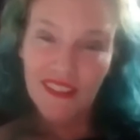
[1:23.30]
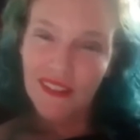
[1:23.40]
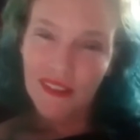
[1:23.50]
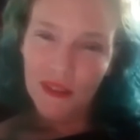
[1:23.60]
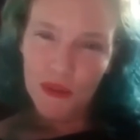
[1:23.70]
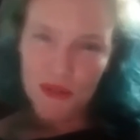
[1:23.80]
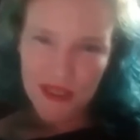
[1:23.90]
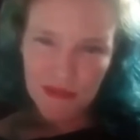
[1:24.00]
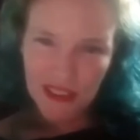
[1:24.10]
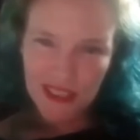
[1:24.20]
who someone
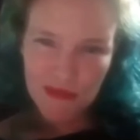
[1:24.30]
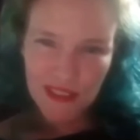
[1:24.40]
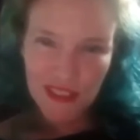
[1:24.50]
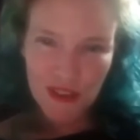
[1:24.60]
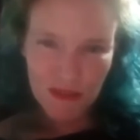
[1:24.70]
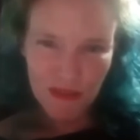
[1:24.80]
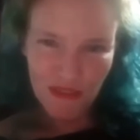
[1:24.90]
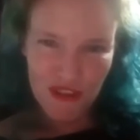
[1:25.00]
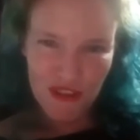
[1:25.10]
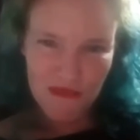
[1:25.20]
is when they're not
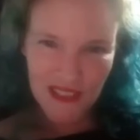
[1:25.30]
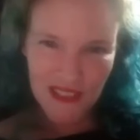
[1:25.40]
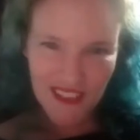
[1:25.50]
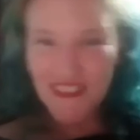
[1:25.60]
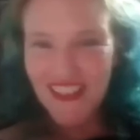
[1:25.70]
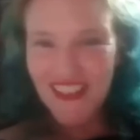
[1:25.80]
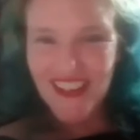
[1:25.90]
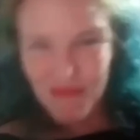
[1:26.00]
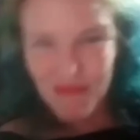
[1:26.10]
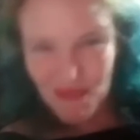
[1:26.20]
performing and when they are
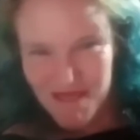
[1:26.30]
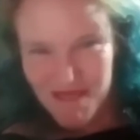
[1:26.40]
performing.